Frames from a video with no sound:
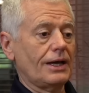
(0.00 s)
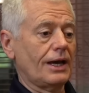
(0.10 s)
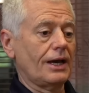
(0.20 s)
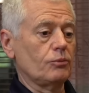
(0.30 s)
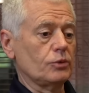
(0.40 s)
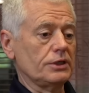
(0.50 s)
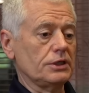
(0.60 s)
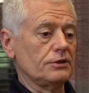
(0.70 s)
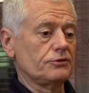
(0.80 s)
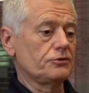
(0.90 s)
And we
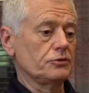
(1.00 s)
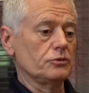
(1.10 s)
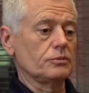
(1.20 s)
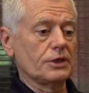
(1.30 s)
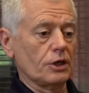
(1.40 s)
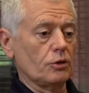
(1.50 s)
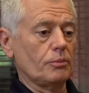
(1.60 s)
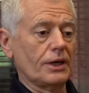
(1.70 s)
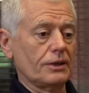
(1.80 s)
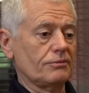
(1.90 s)
need to go about